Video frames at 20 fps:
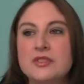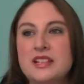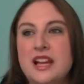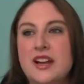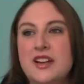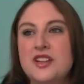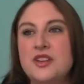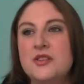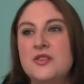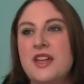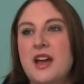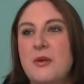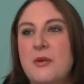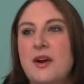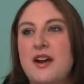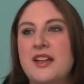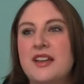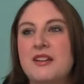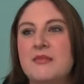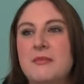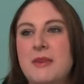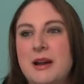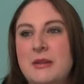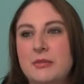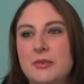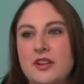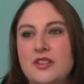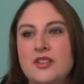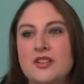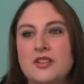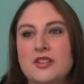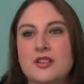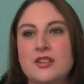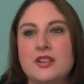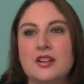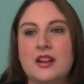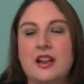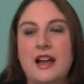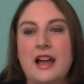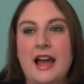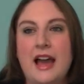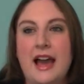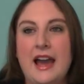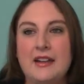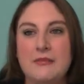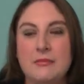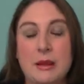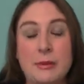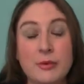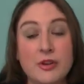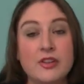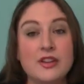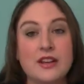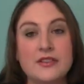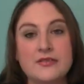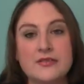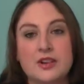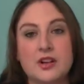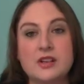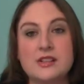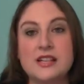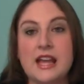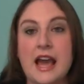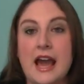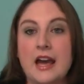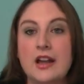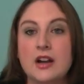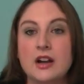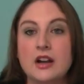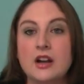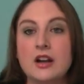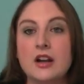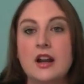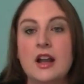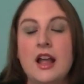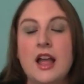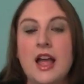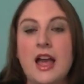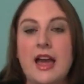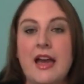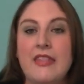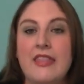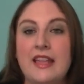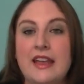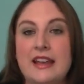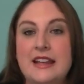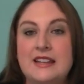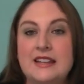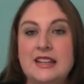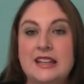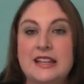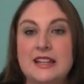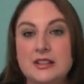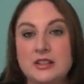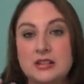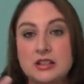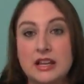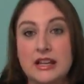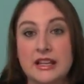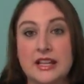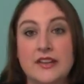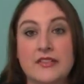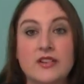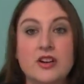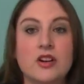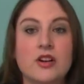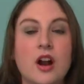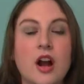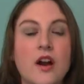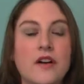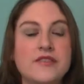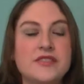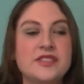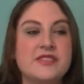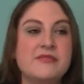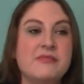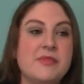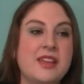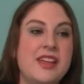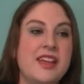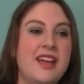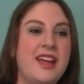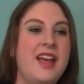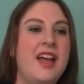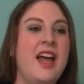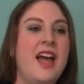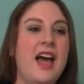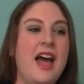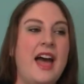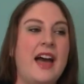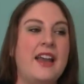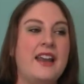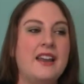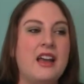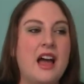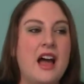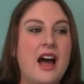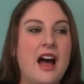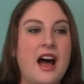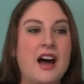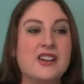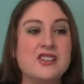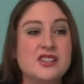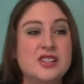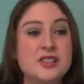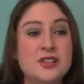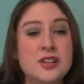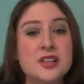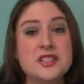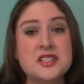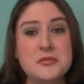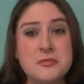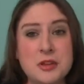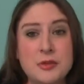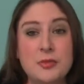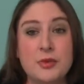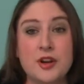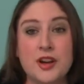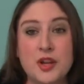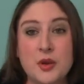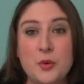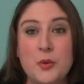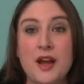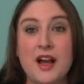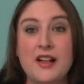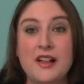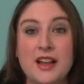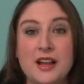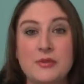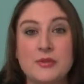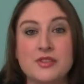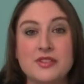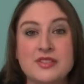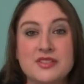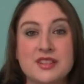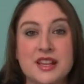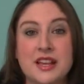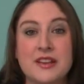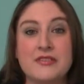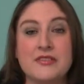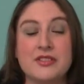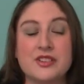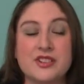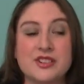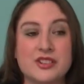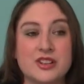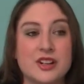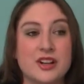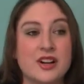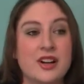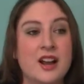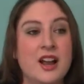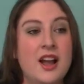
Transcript: tell you that when my brother had, my brother at first had her and then he had given her off to me and uh, she took to me pretty well, I will say for sure.